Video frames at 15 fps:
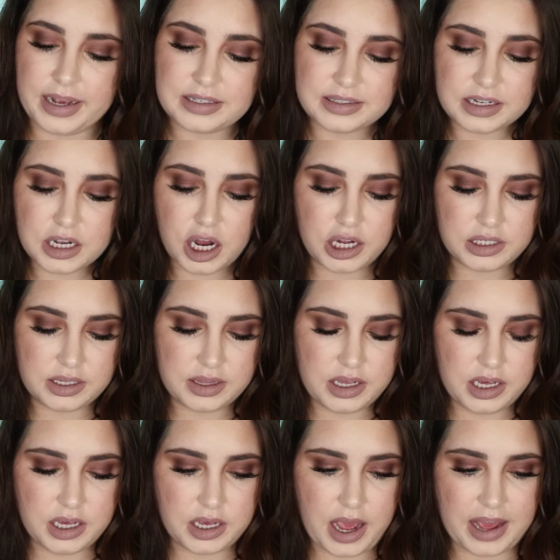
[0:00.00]
Next I got
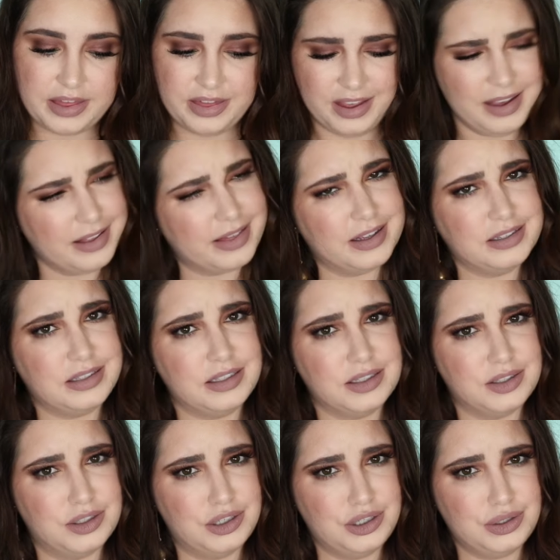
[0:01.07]
the, I think this
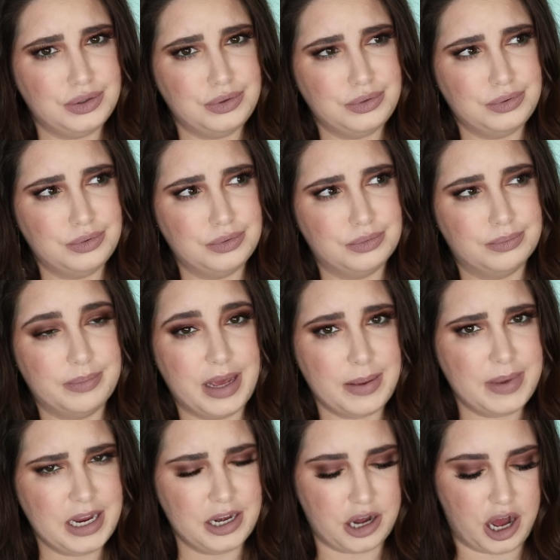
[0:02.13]
is new,
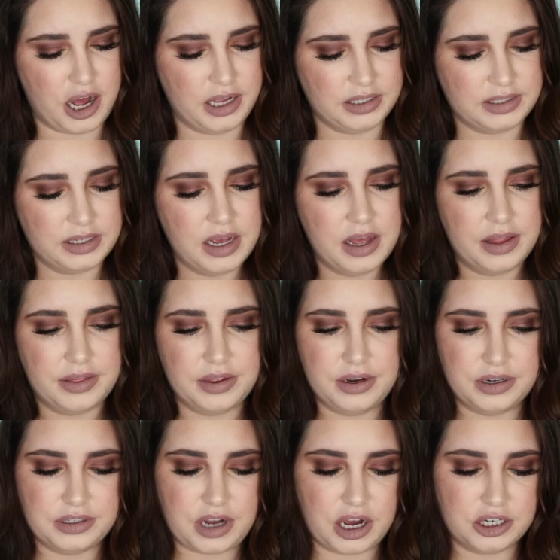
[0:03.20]
maybe not, the
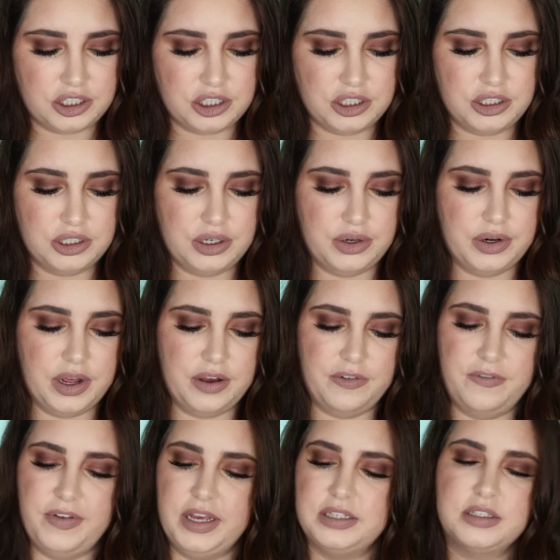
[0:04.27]
Natasha Denona
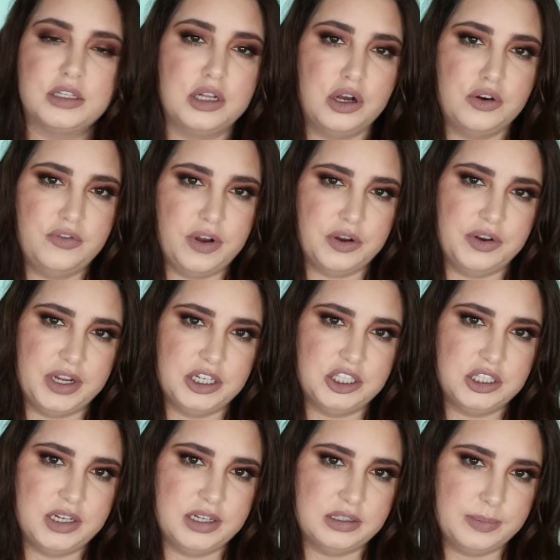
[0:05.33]
Face Glow
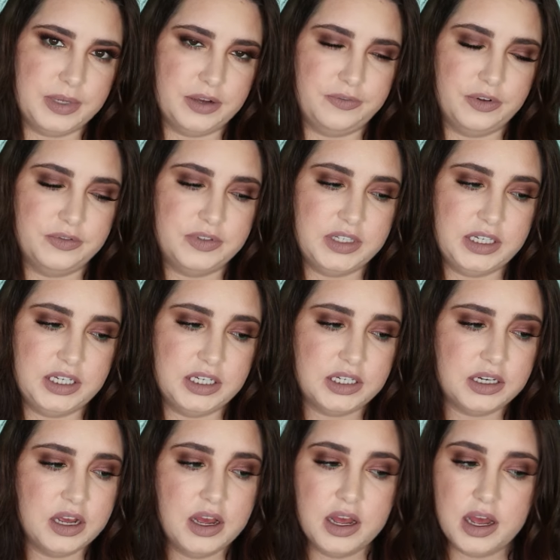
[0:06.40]
Foundation S P F fifteen.
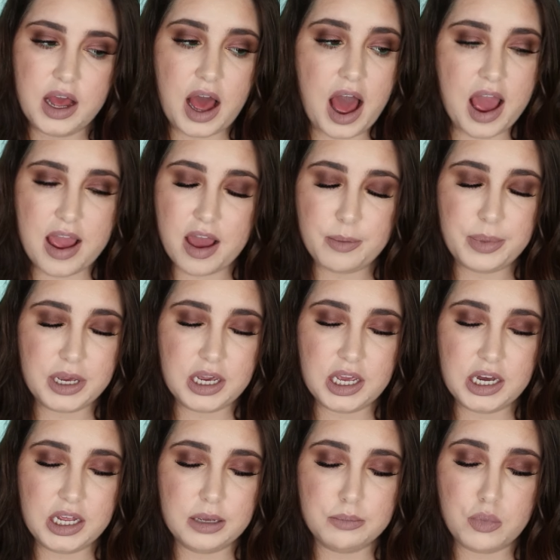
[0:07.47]
I have been
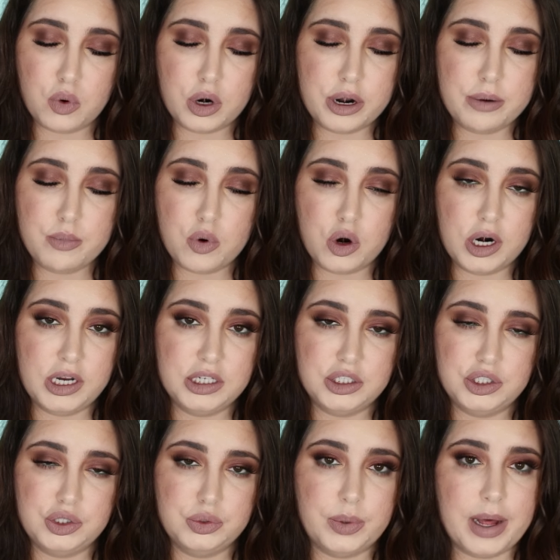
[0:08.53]
getting more and more
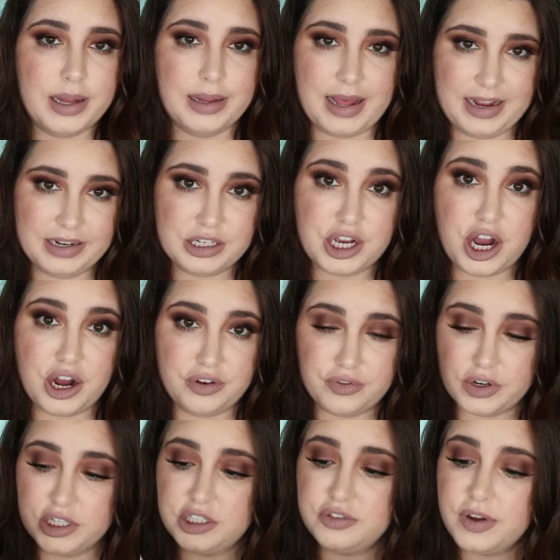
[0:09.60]
into light
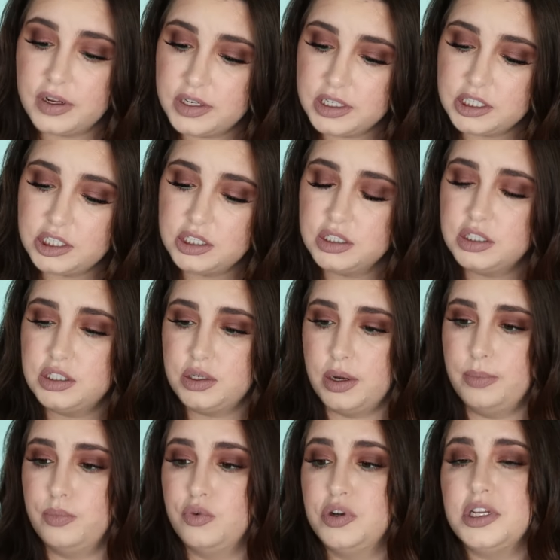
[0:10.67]
coverage foundations, so
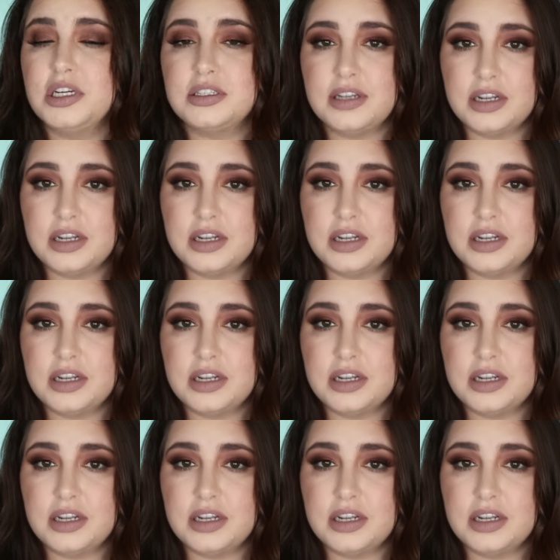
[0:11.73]
I'm really